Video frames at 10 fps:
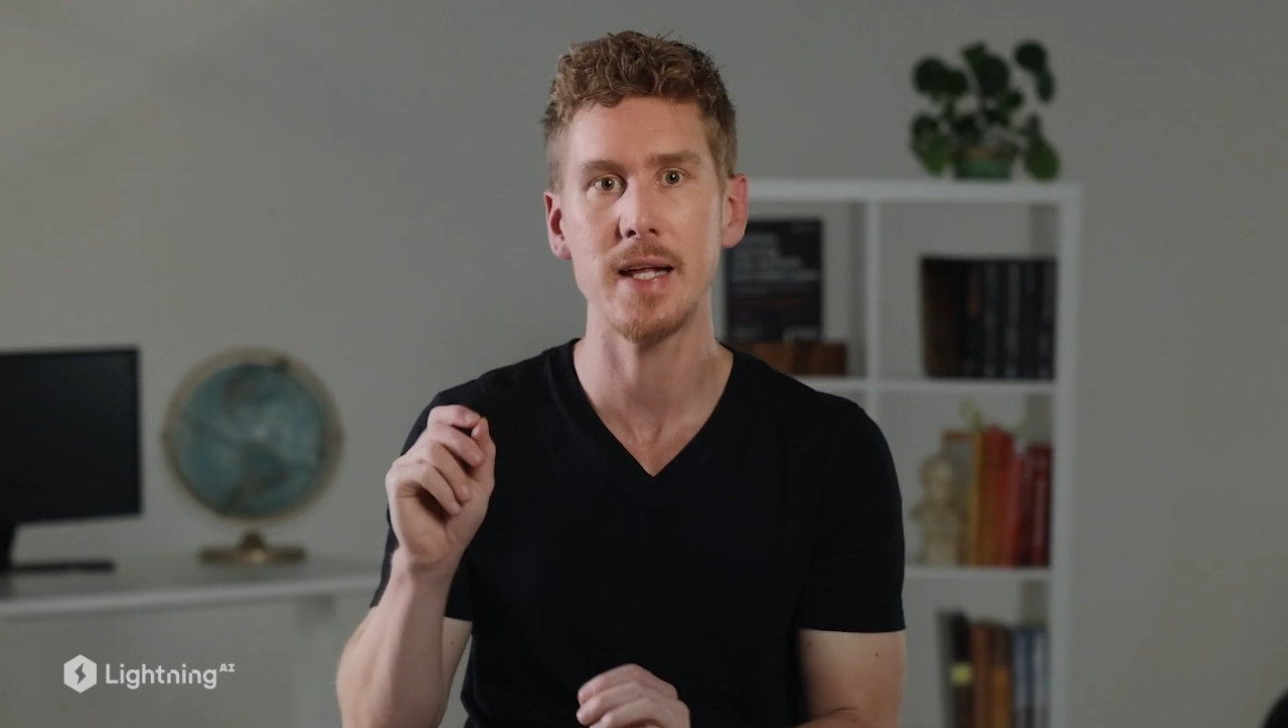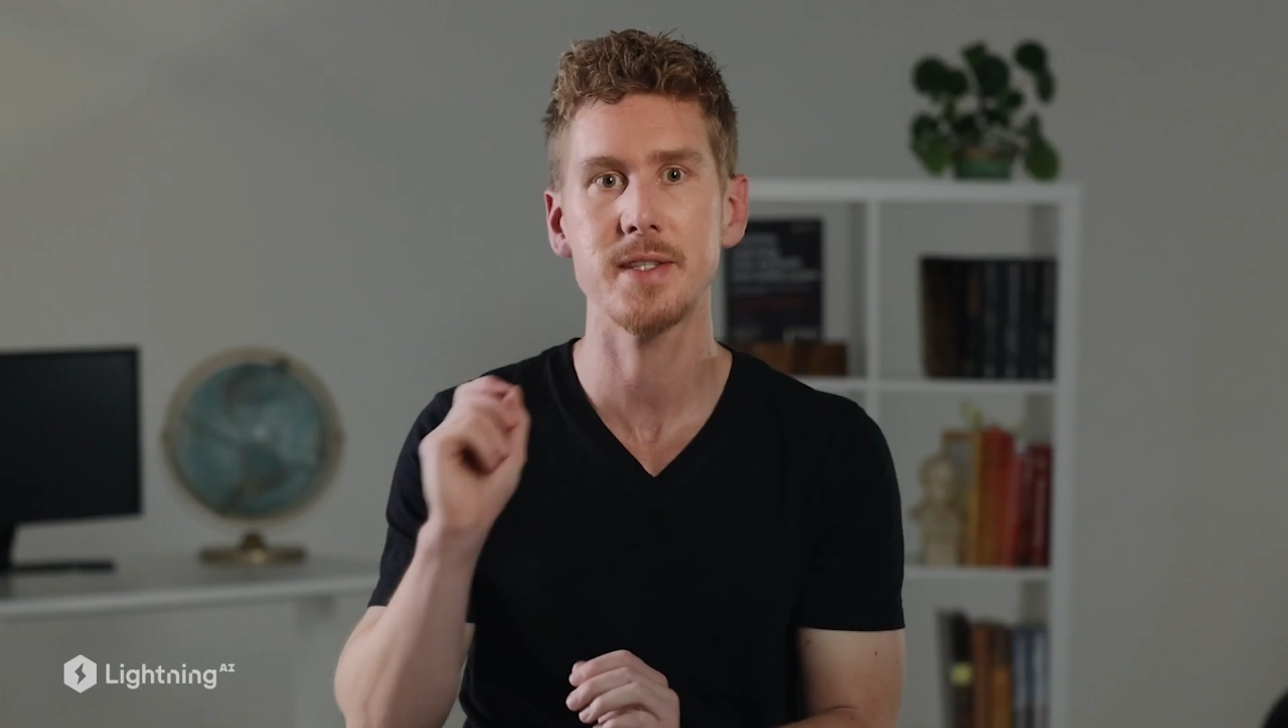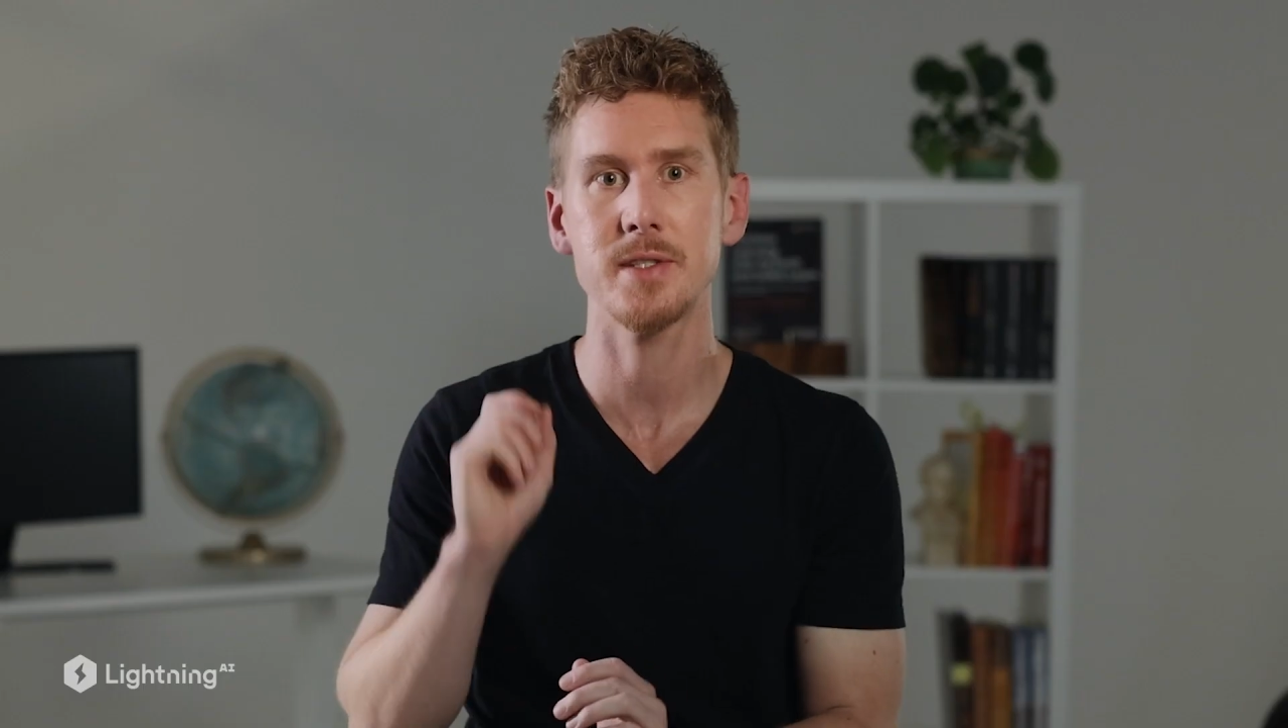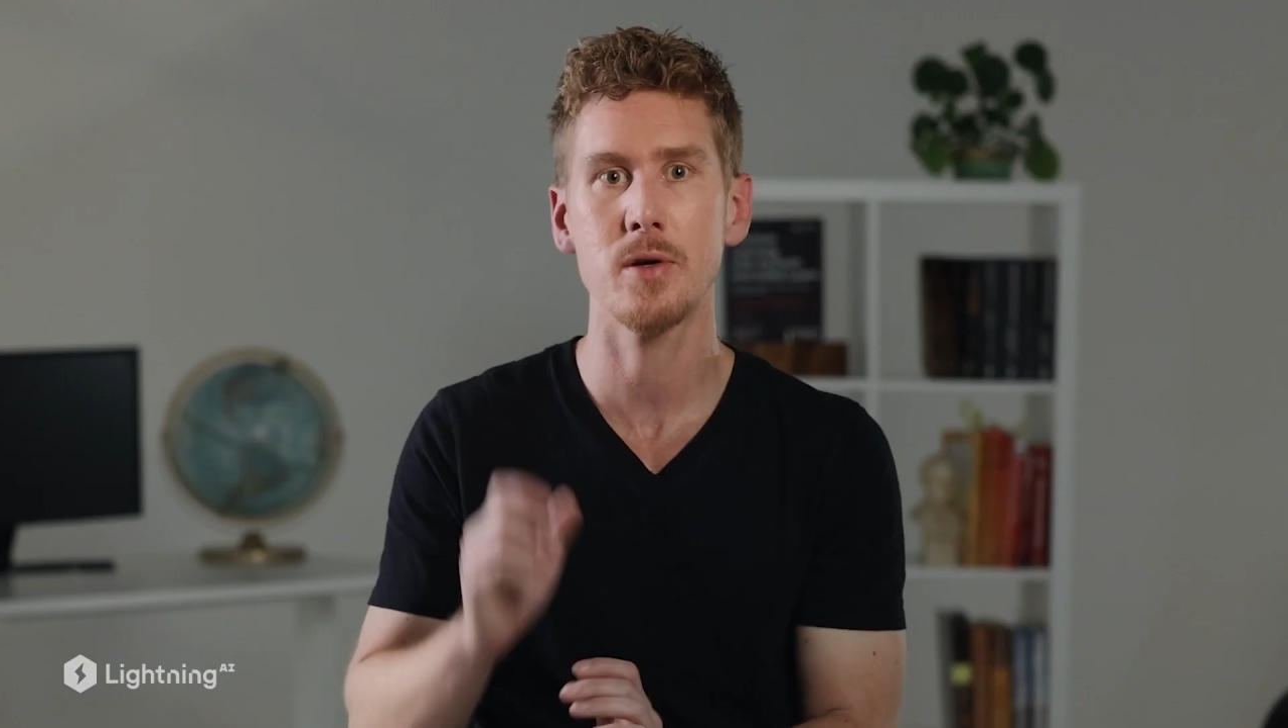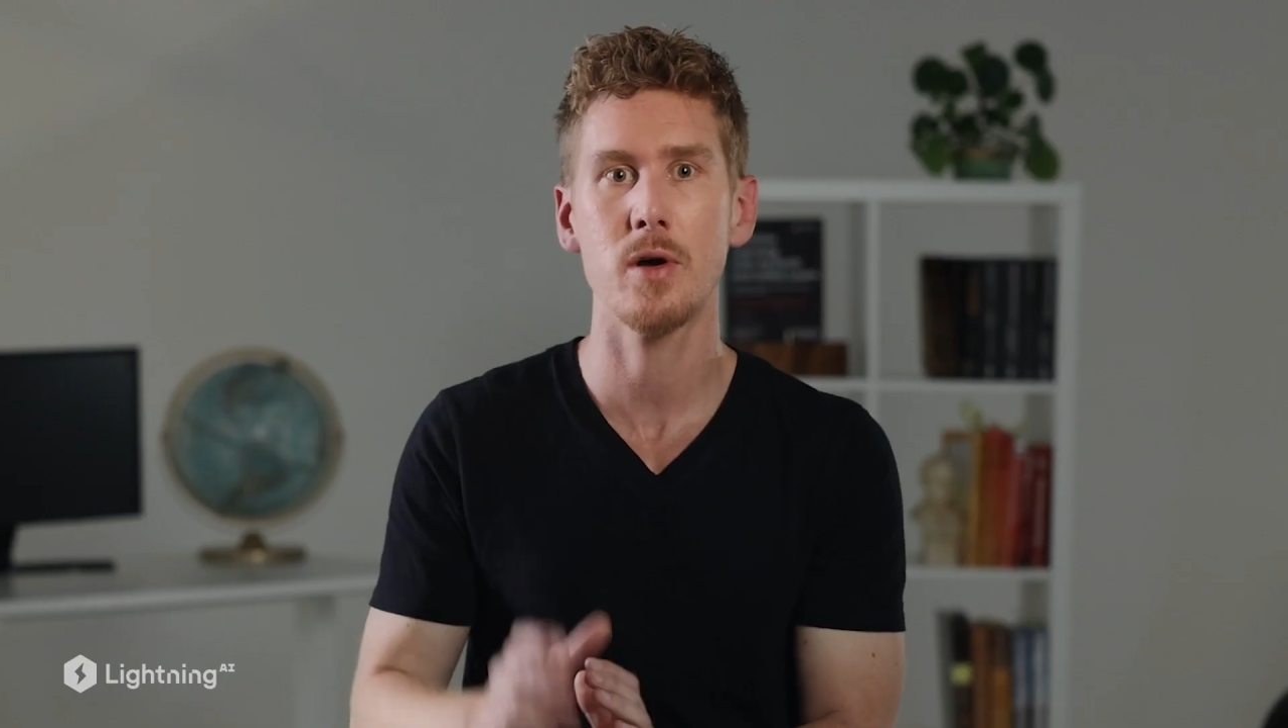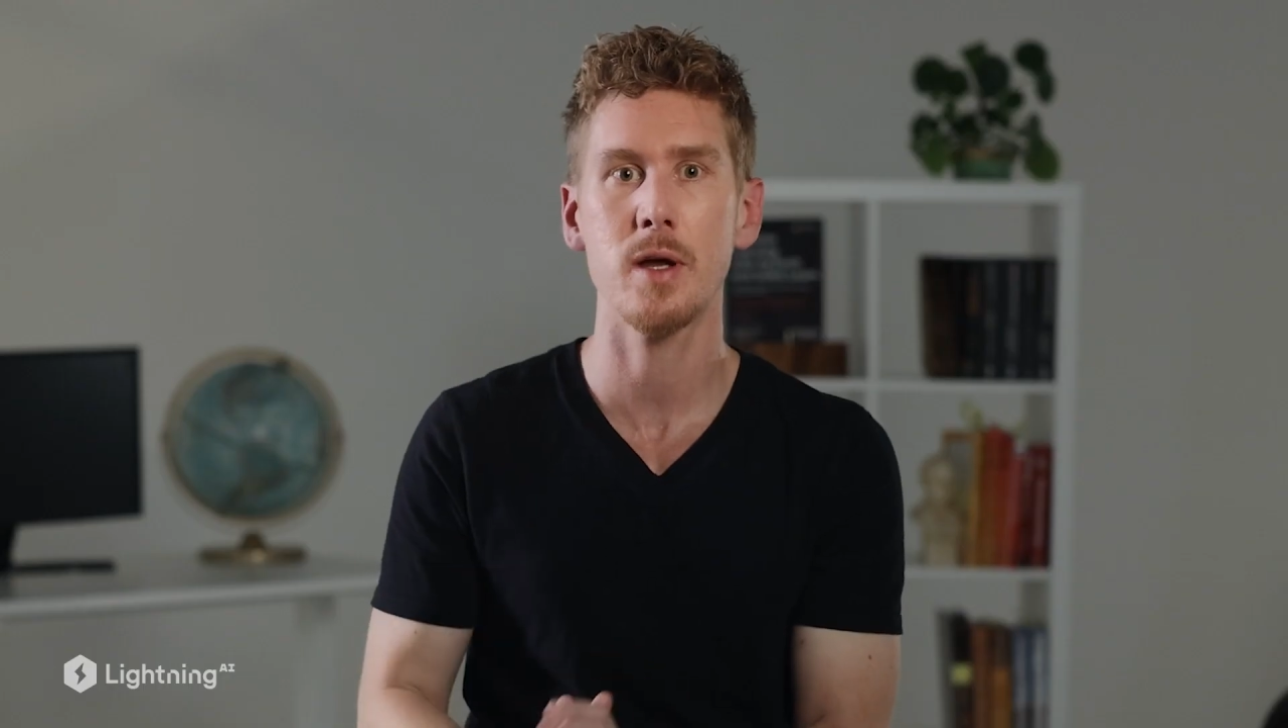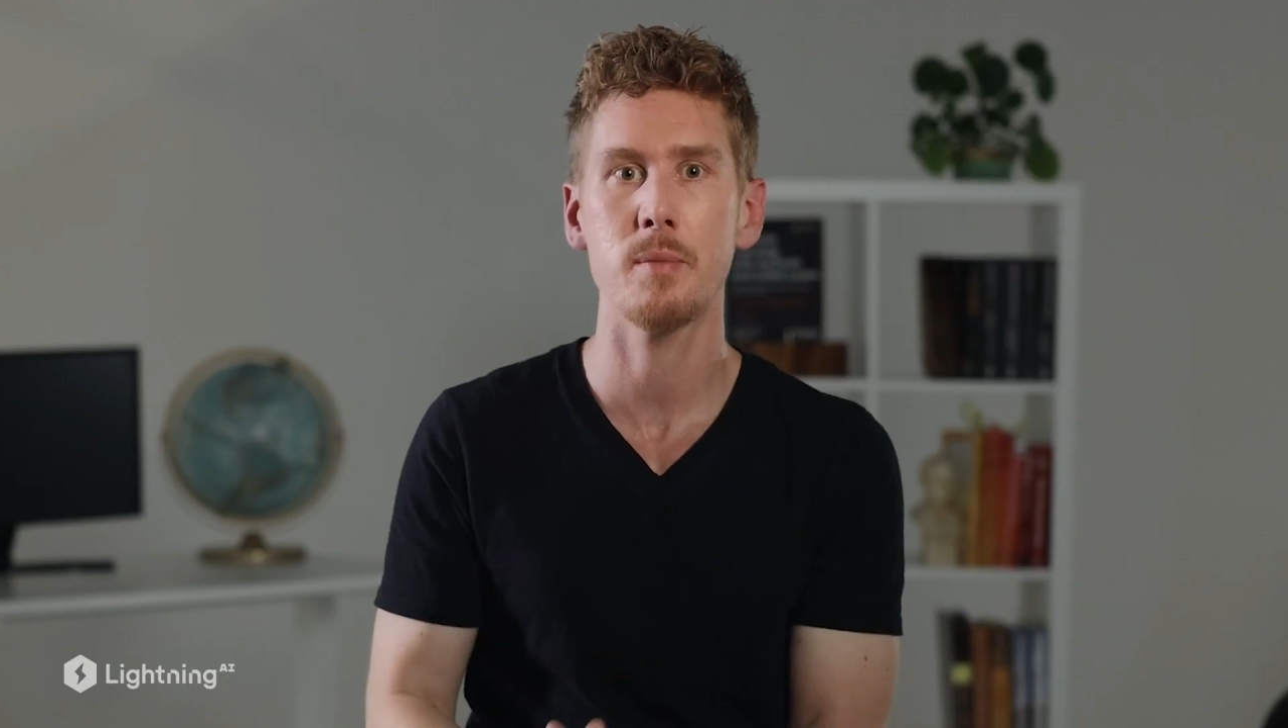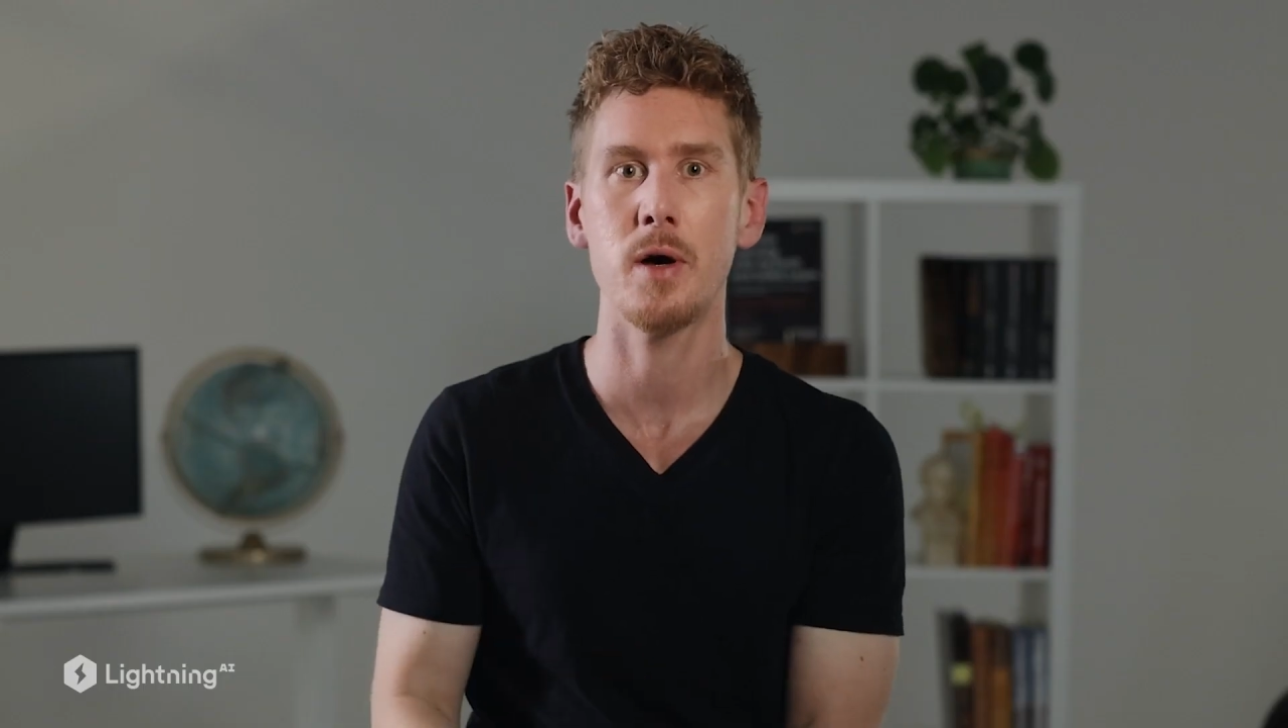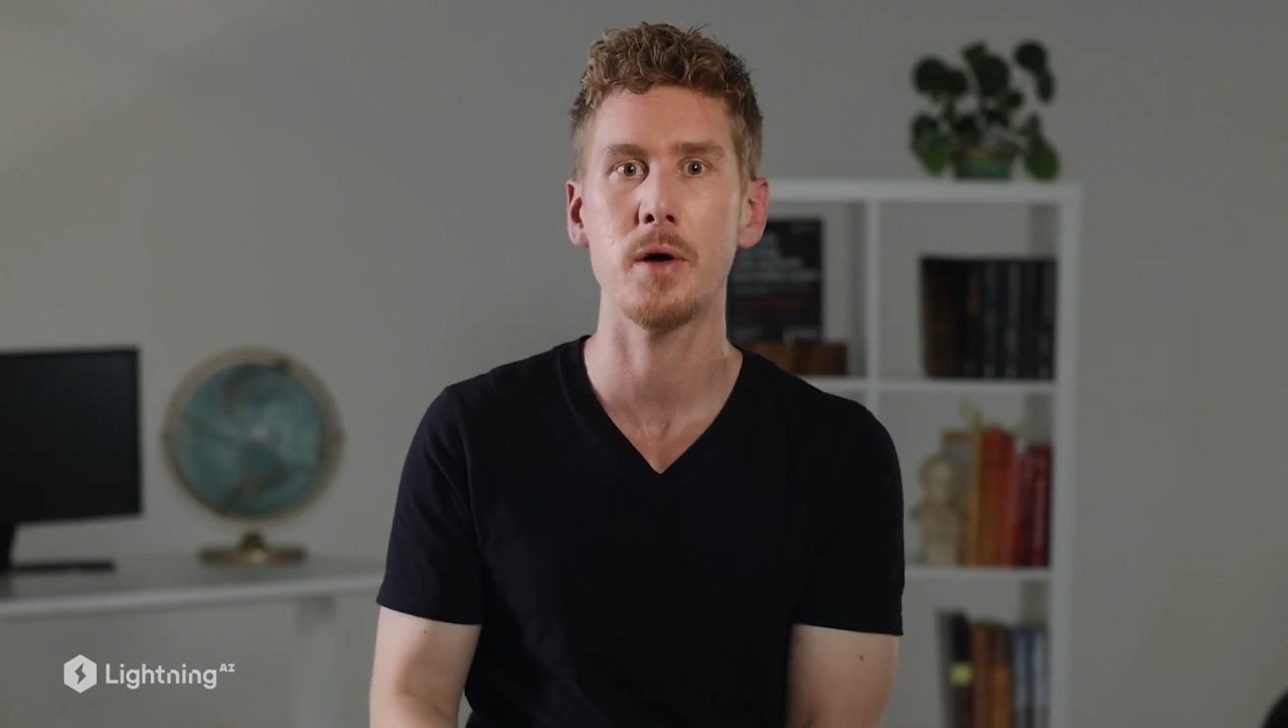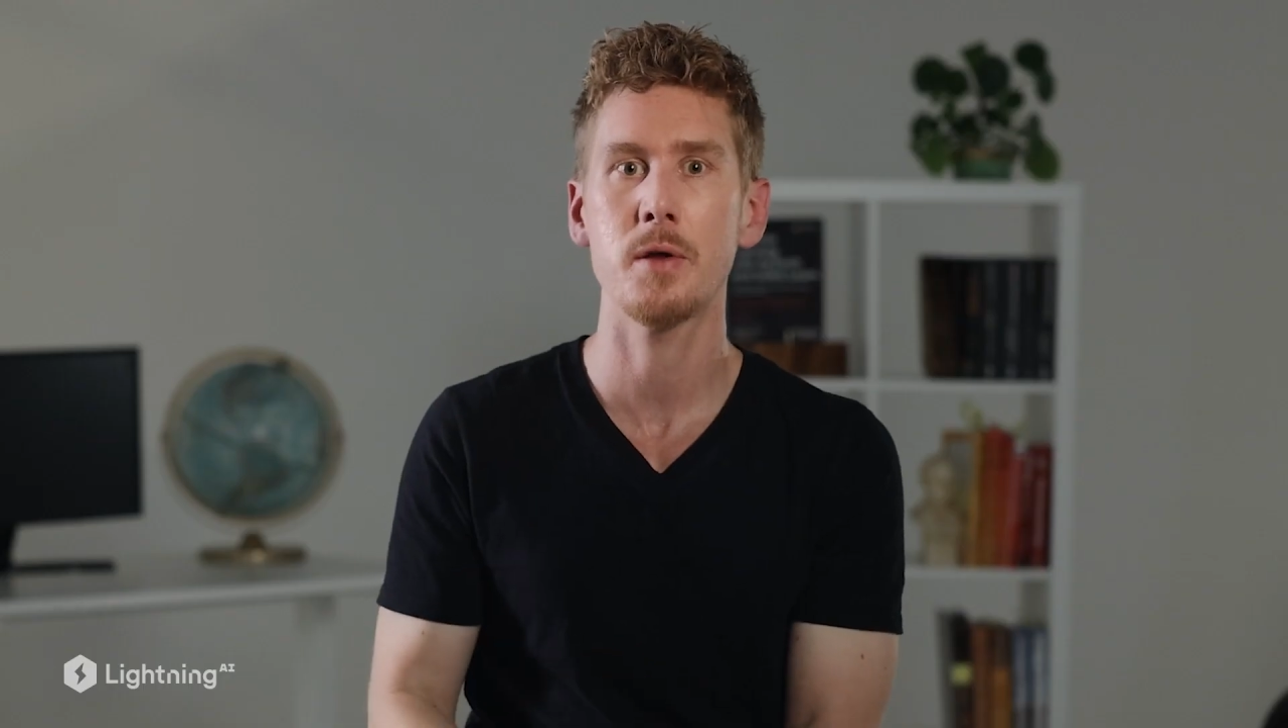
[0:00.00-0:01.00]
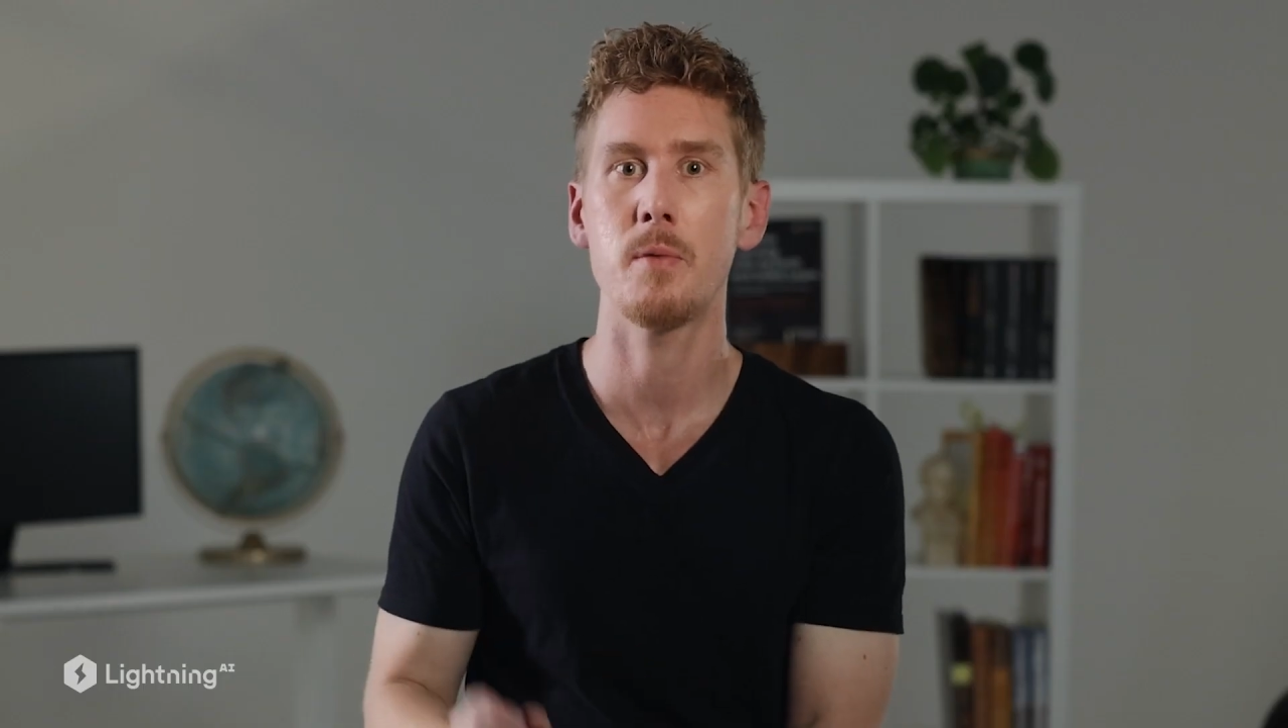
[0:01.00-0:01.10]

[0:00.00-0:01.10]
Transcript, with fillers: Let's talk about